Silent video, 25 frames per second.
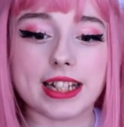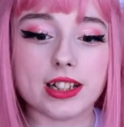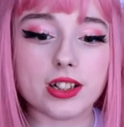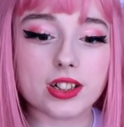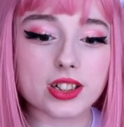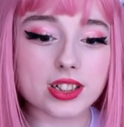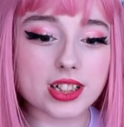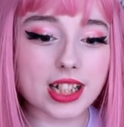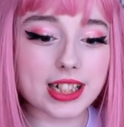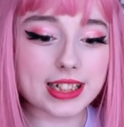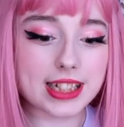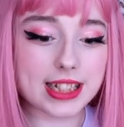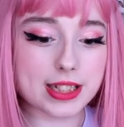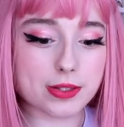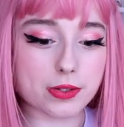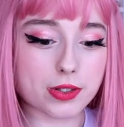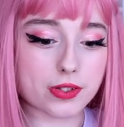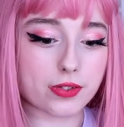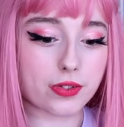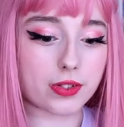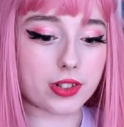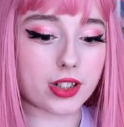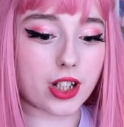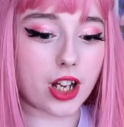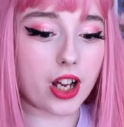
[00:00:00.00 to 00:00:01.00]
It looks like this
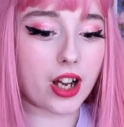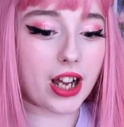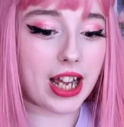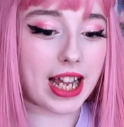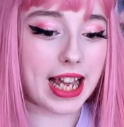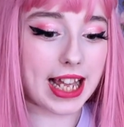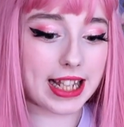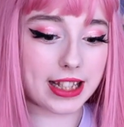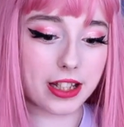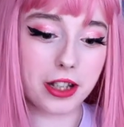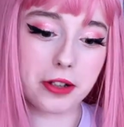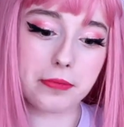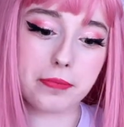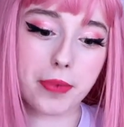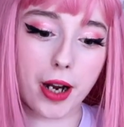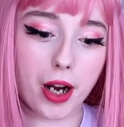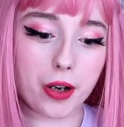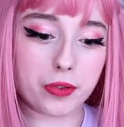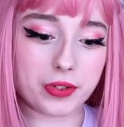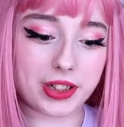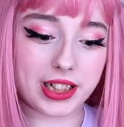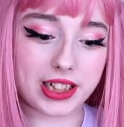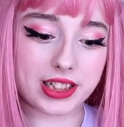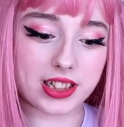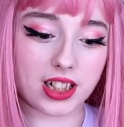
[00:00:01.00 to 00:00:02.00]
was from the Hello
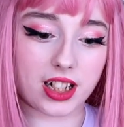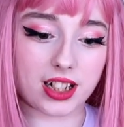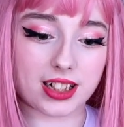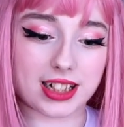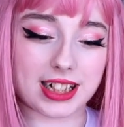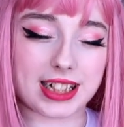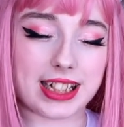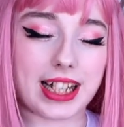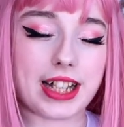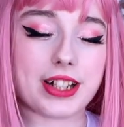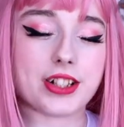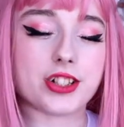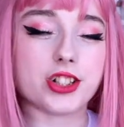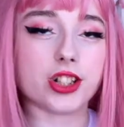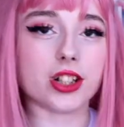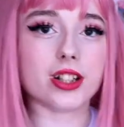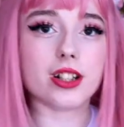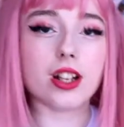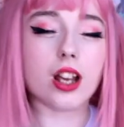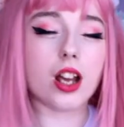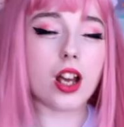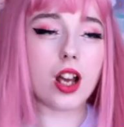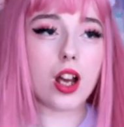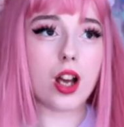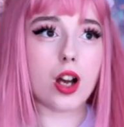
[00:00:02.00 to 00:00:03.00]
Ponyta collection,
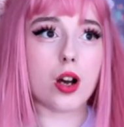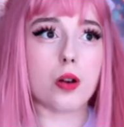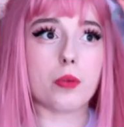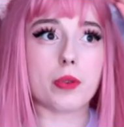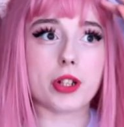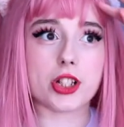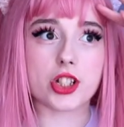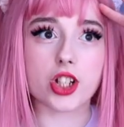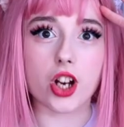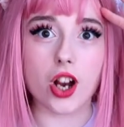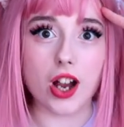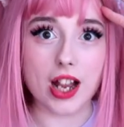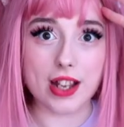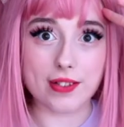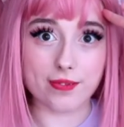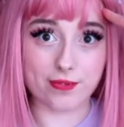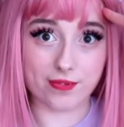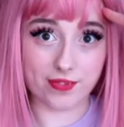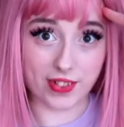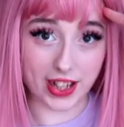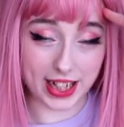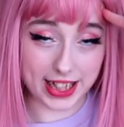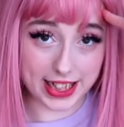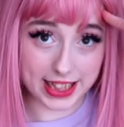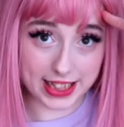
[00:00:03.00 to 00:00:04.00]
which
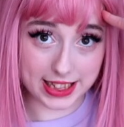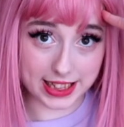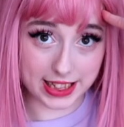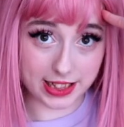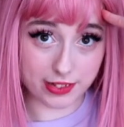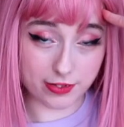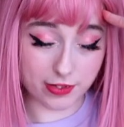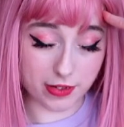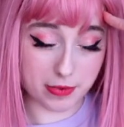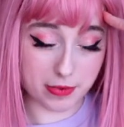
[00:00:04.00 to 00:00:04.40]
I vaguely